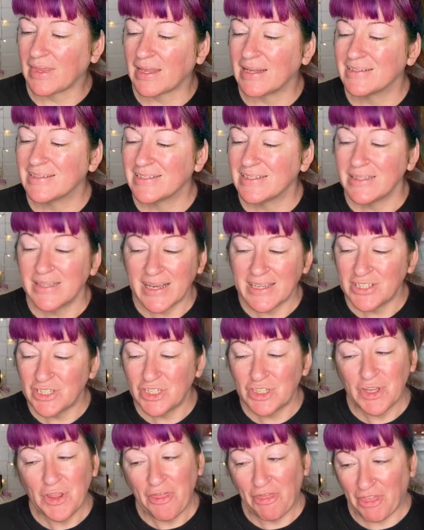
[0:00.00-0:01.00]

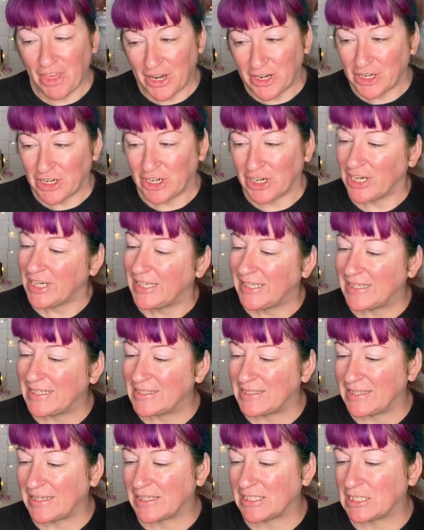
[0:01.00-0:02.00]
Celestial Thunder is
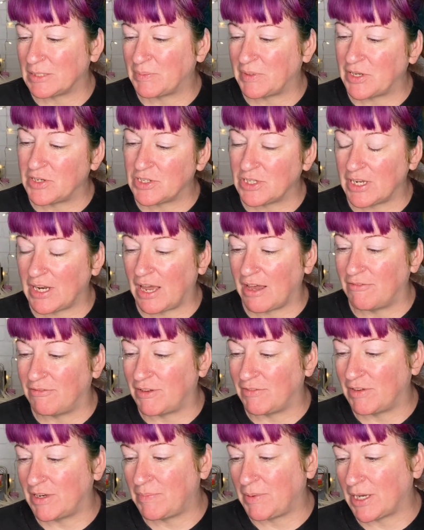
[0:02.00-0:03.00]
an explosion of
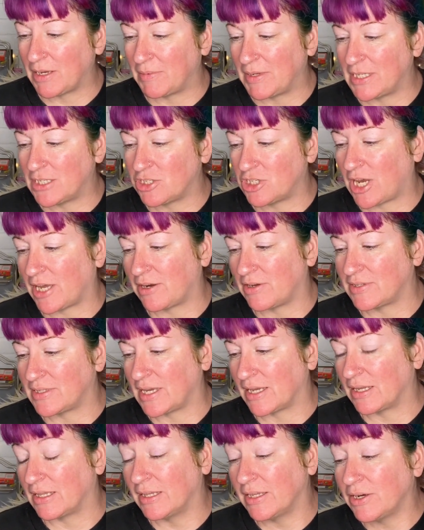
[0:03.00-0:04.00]
vivid pigments, shadows,
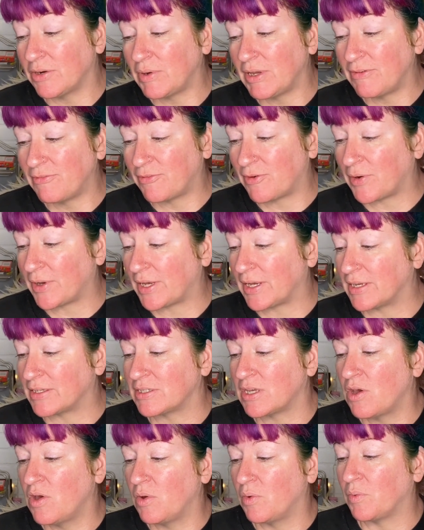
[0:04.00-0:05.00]
and glittery foils
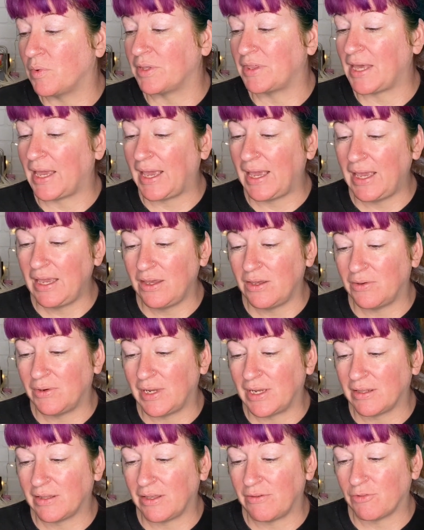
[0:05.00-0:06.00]
with 8
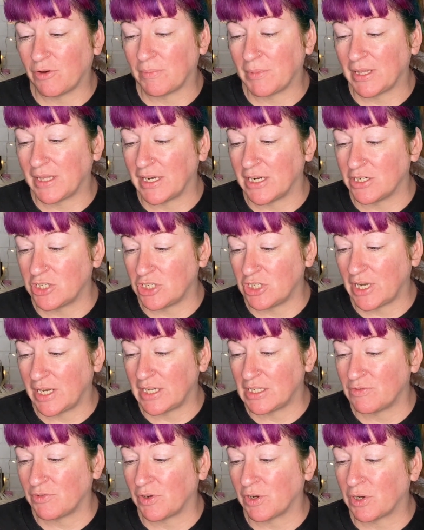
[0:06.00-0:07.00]
uniquely formulated
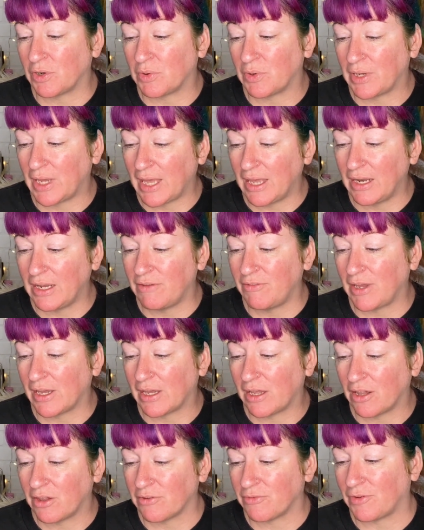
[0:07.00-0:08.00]
shades for a creative and
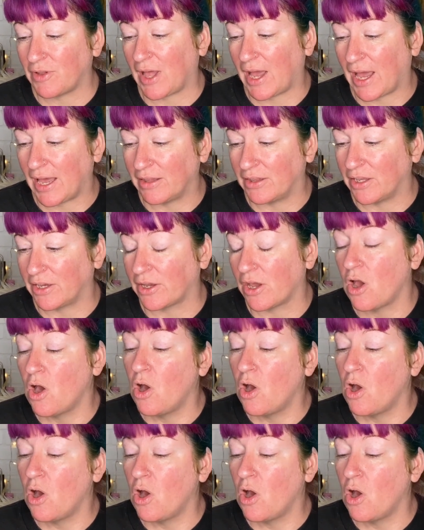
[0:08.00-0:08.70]
colorful eye look